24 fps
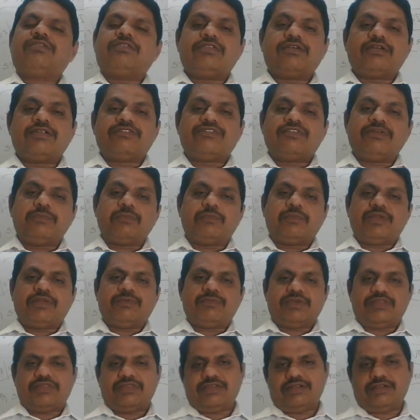that simple
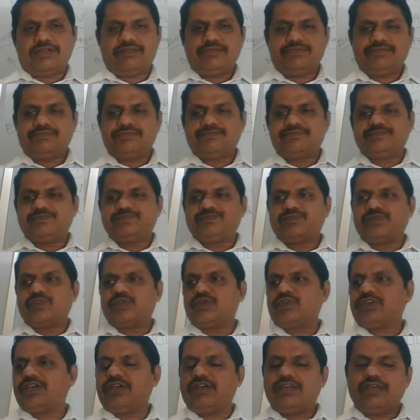method.
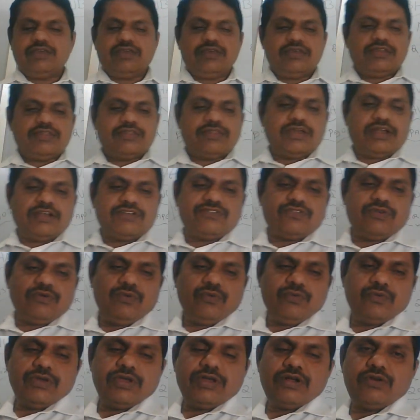Okay, that's
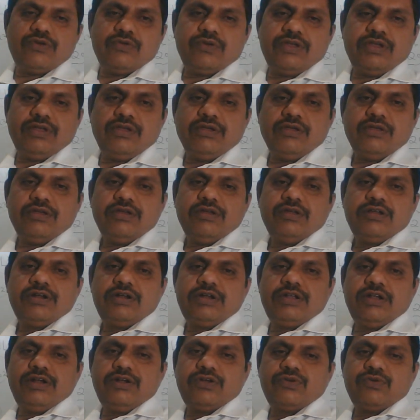how we are doing
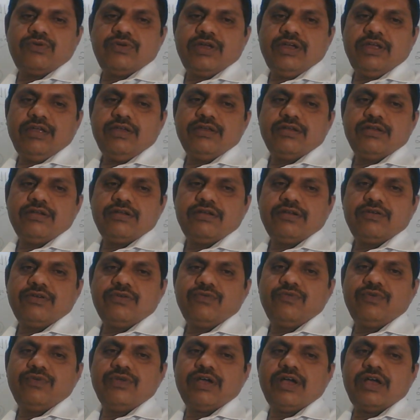till today.
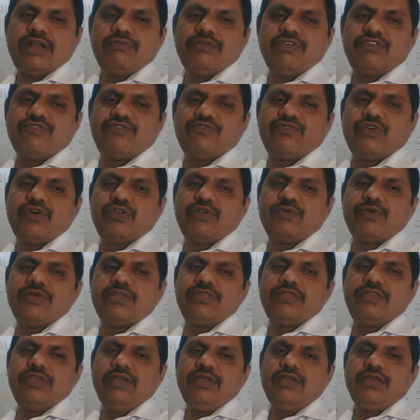We always follow
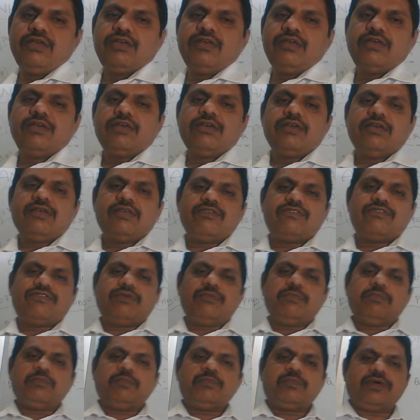with the
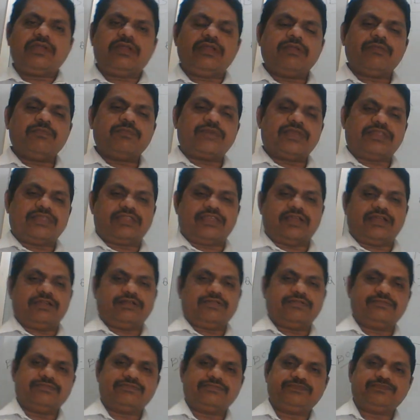simple
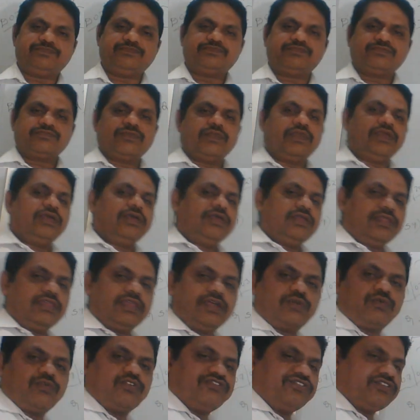method.
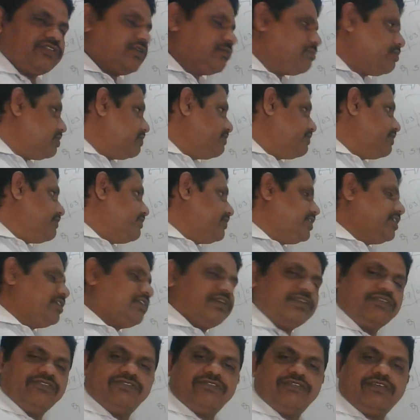The question number
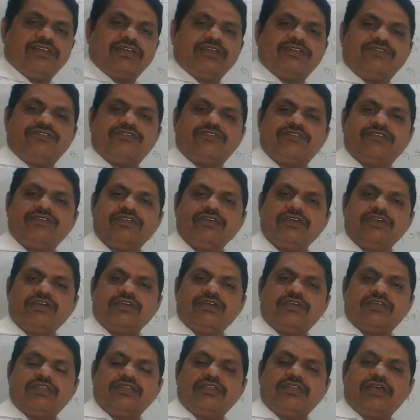59 says
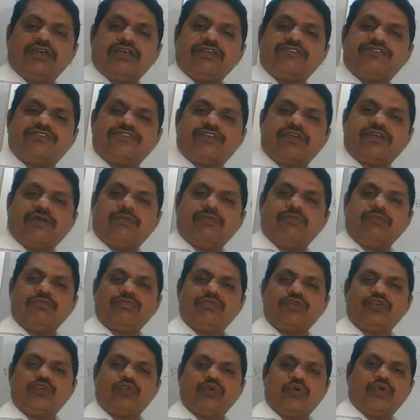the
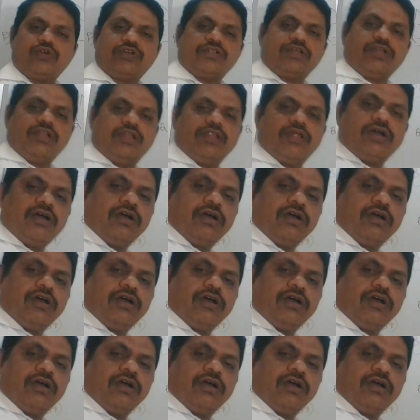sum total